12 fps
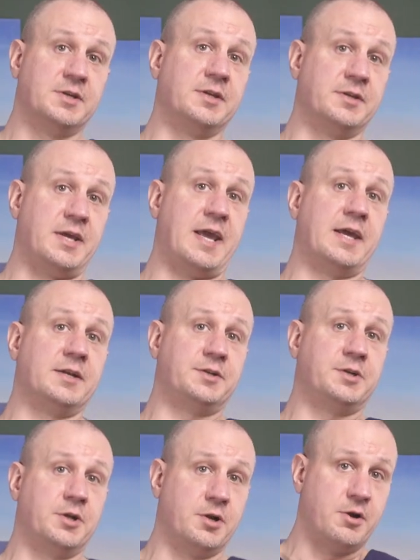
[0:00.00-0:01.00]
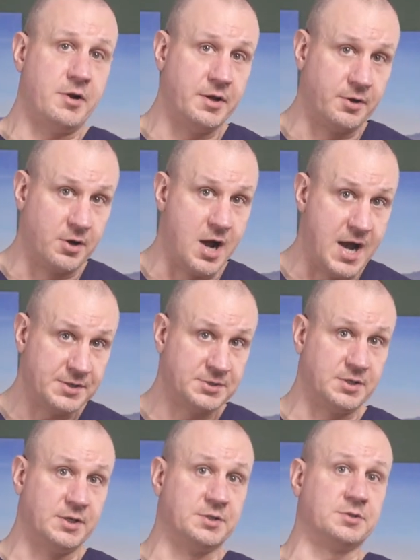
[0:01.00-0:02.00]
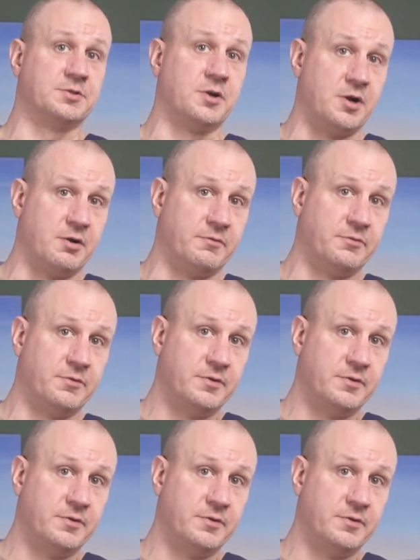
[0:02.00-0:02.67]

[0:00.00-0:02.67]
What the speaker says: and the anterior interosseous nerve,